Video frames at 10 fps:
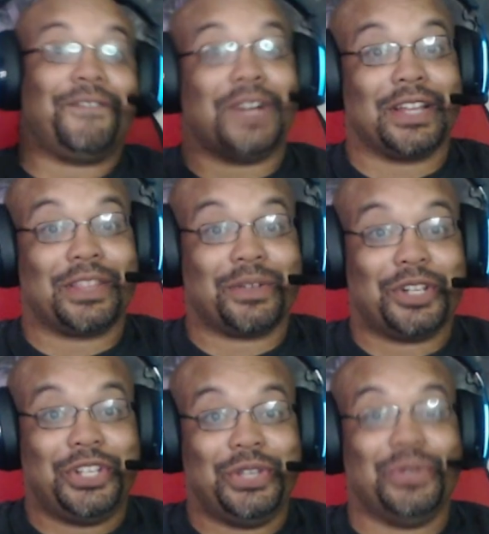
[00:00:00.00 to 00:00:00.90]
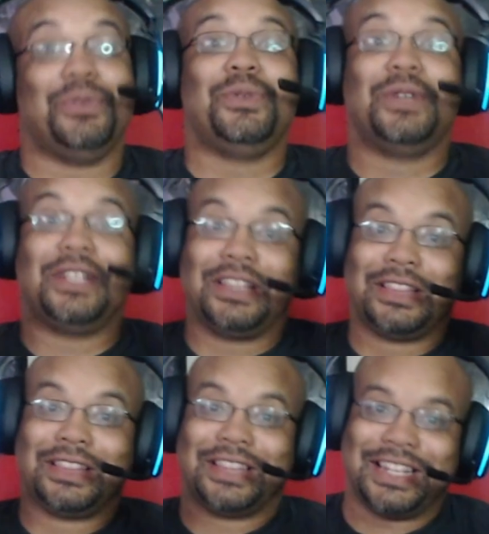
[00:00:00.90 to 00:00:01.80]
further ado,
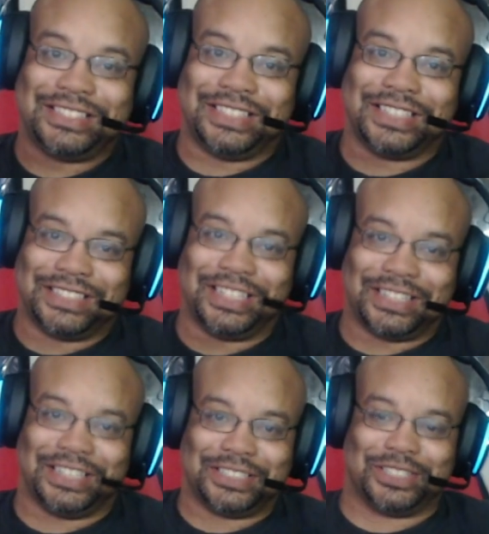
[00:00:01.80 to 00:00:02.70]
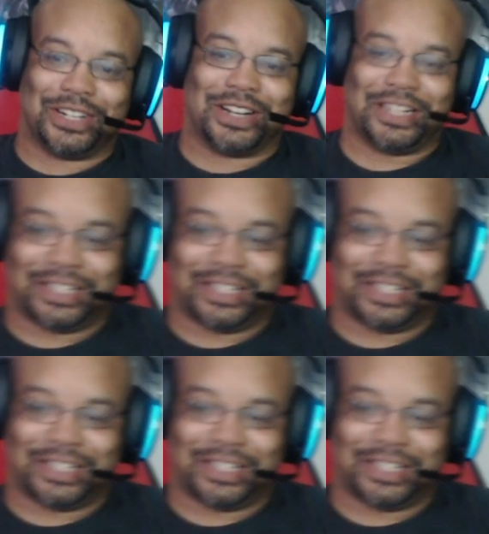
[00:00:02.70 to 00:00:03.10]
let's just get this started.